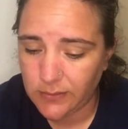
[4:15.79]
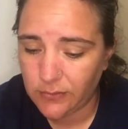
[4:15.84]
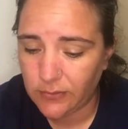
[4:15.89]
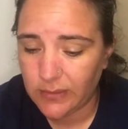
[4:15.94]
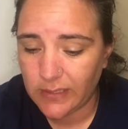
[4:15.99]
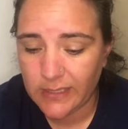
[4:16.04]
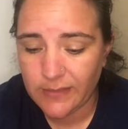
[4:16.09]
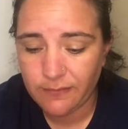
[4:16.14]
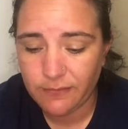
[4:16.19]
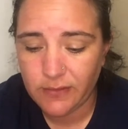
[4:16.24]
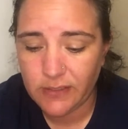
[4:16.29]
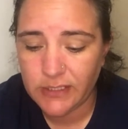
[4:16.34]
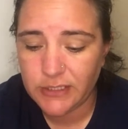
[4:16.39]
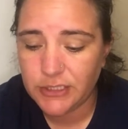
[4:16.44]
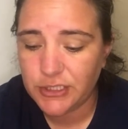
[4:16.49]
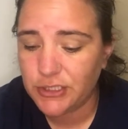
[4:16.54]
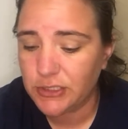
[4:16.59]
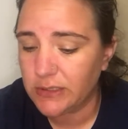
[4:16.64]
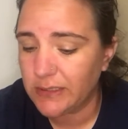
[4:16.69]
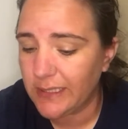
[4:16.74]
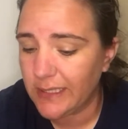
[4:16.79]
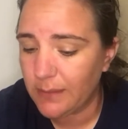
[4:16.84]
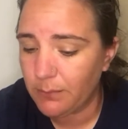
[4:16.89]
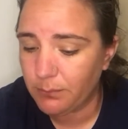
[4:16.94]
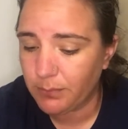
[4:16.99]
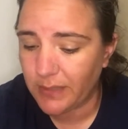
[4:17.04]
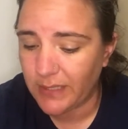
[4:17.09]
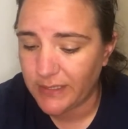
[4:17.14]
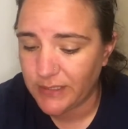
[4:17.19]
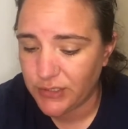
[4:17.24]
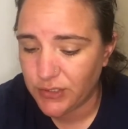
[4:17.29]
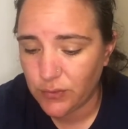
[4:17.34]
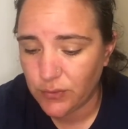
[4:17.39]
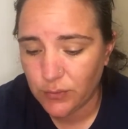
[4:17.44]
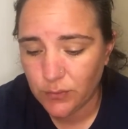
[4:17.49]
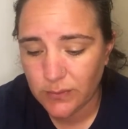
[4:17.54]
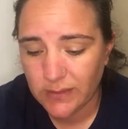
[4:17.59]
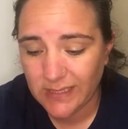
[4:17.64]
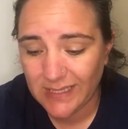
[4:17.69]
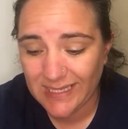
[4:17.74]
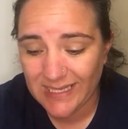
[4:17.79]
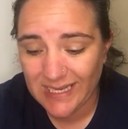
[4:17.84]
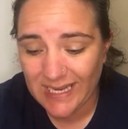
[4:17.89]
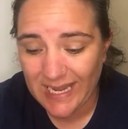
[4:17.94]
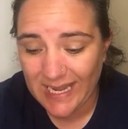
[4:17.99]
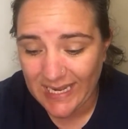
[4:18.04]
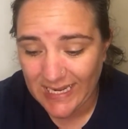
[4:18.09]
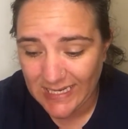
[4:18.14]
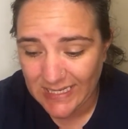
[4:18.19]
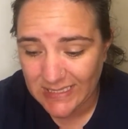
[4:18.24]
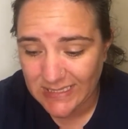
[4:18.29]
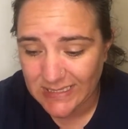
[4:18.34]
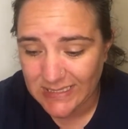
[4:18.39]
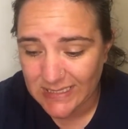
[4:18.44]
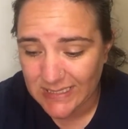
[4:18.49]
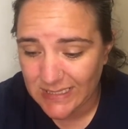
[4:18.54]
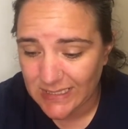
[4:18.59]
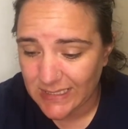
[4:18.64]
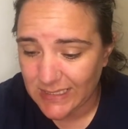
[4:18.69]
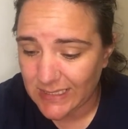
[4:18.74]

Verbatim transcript: You got Venus Gillette, buy two, get eight.